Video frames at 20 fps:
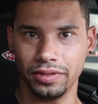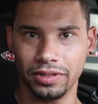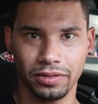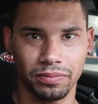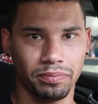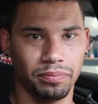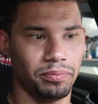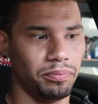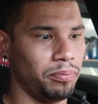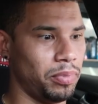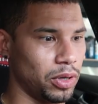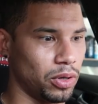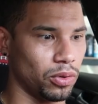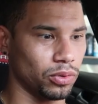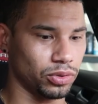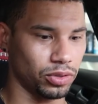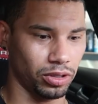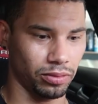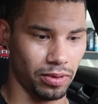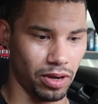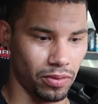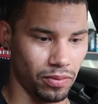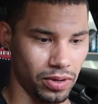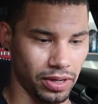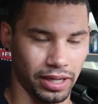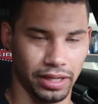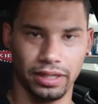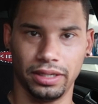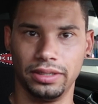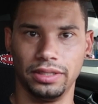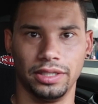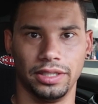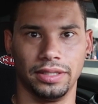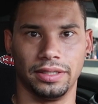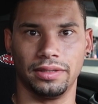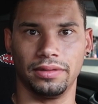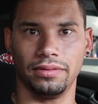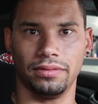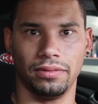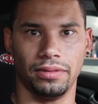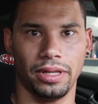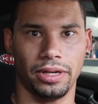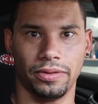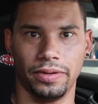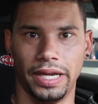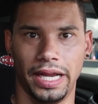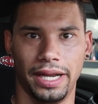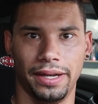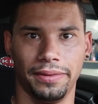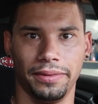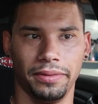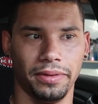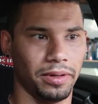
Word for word: and this big old turbo on it, and just let her eat.